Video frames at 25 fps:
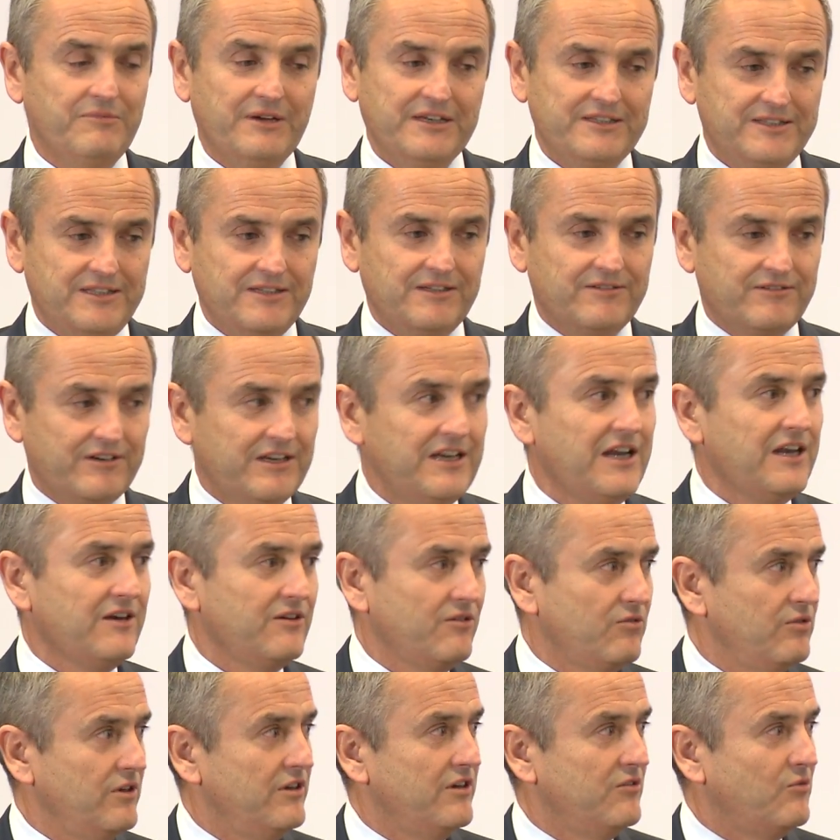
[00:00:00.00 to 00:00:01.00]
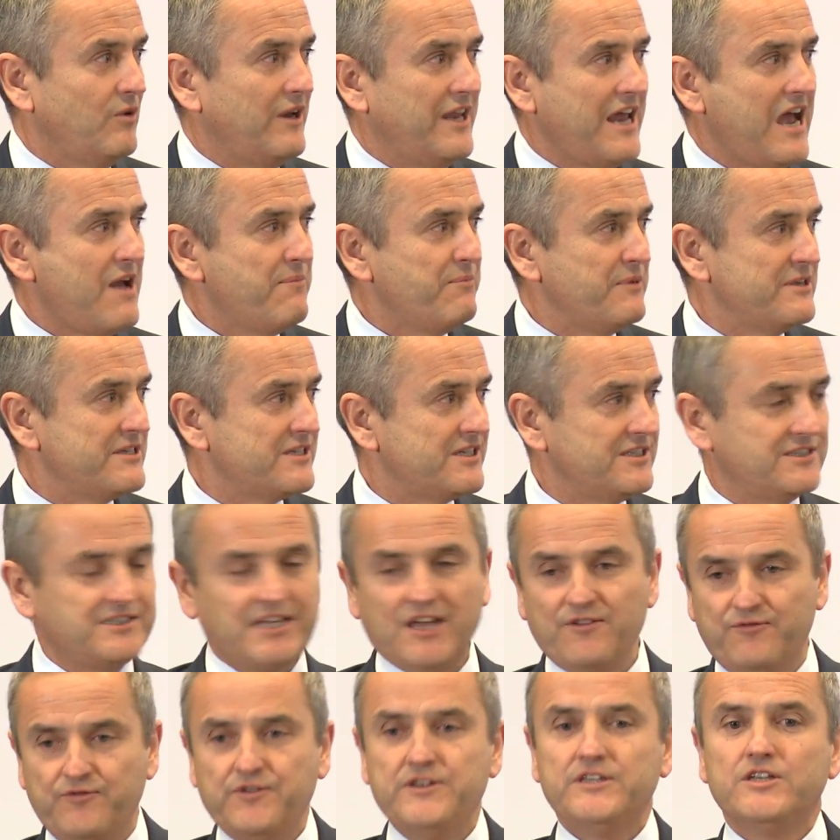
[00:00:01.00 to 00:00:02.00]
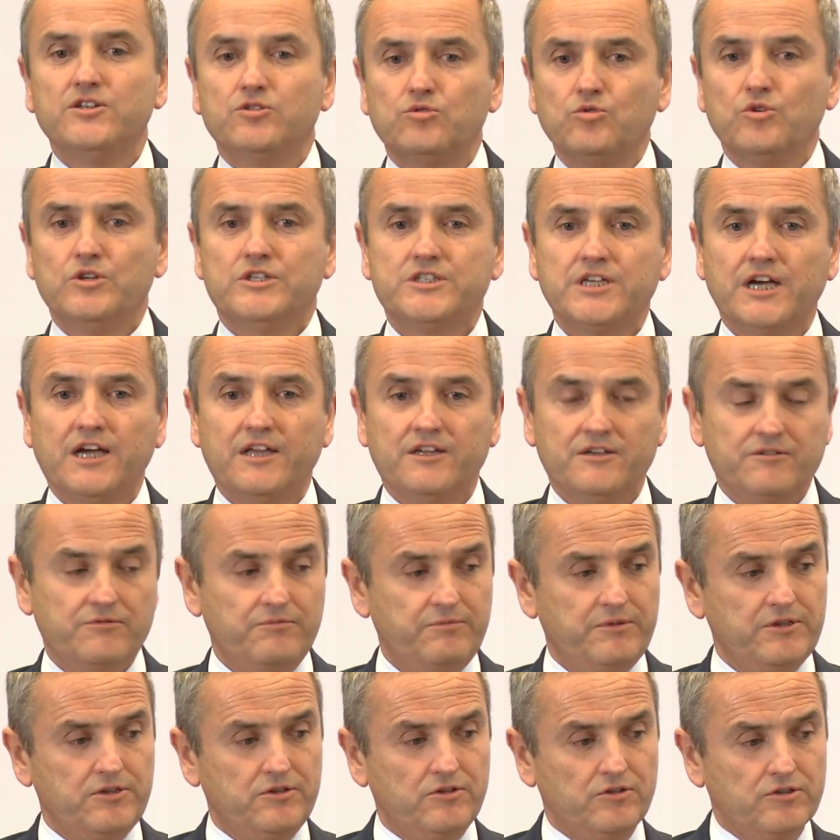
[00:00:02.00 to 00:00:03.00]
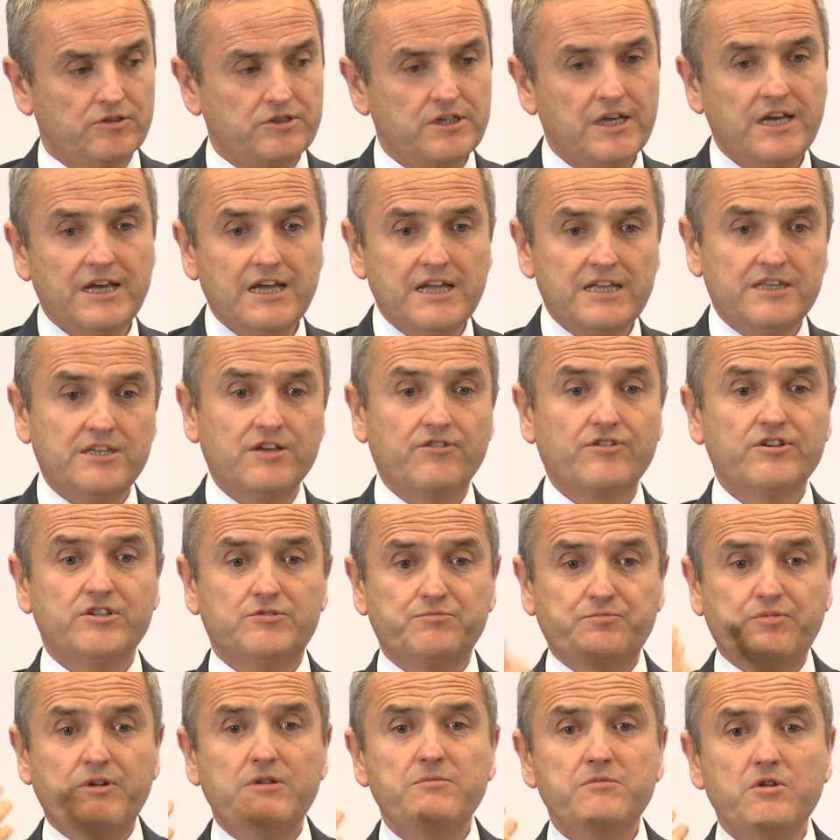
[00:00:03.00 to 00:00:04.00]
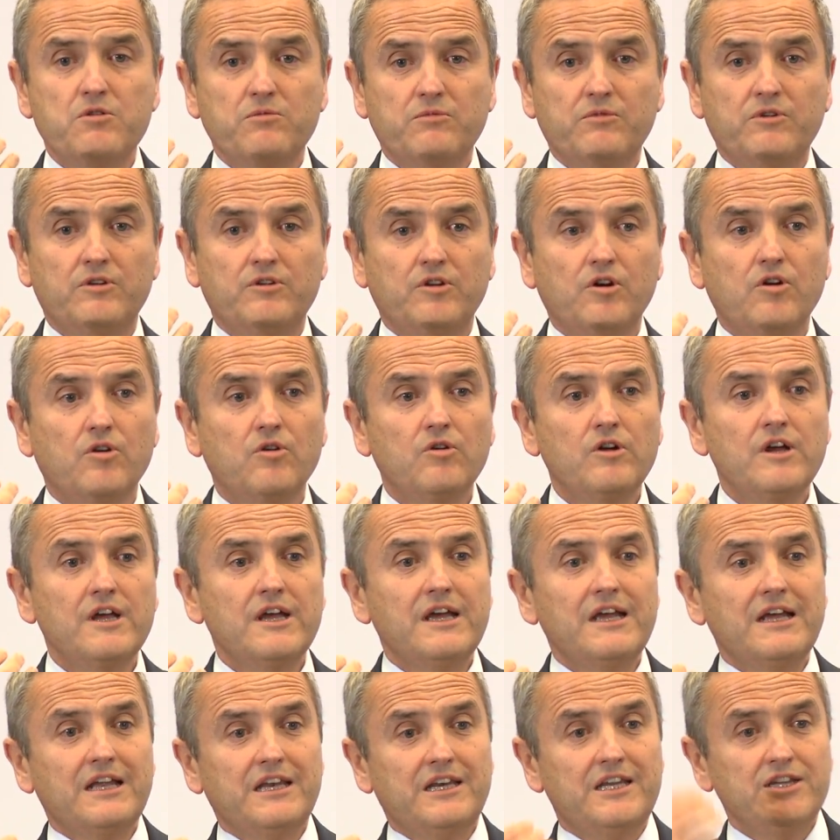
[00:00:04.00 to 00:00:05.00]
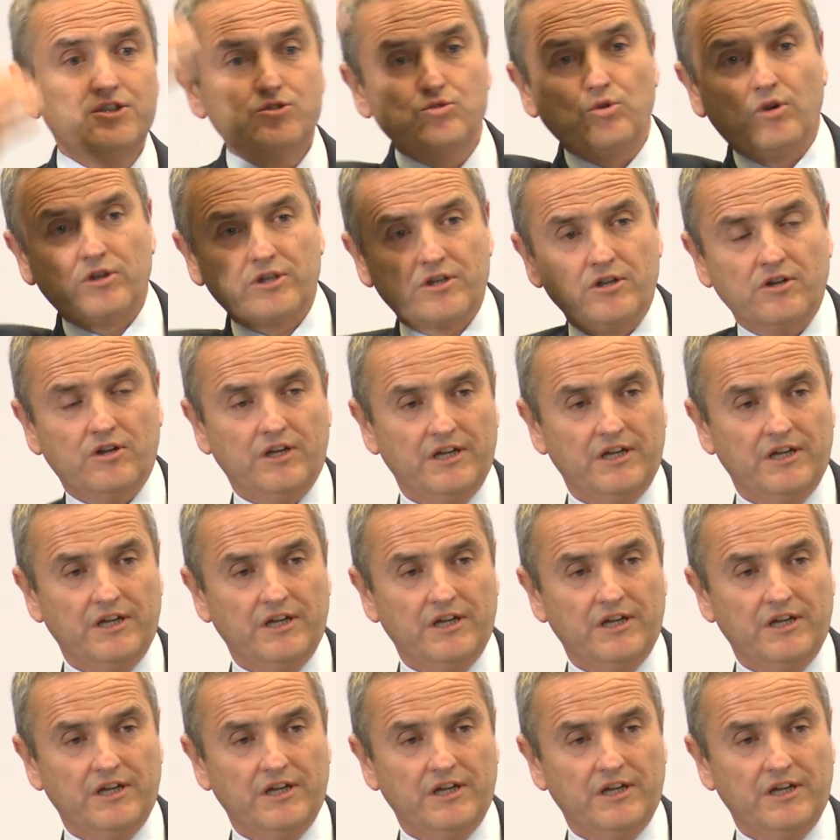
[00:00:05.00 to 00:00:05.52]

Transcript: but real what happens is they feed into each other because the risk premium now leads to a,